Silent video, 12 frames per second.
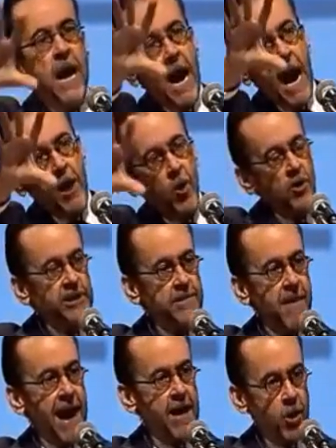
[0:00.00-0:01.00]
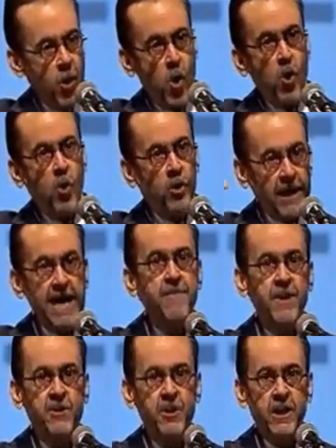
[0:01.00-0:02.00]
I looked at my Google
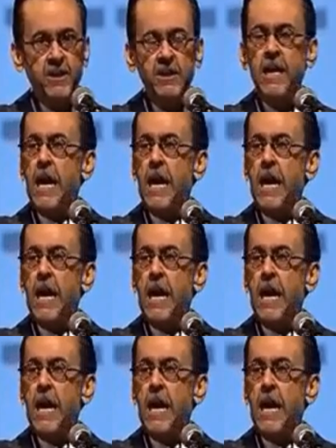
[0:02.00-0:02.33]
images,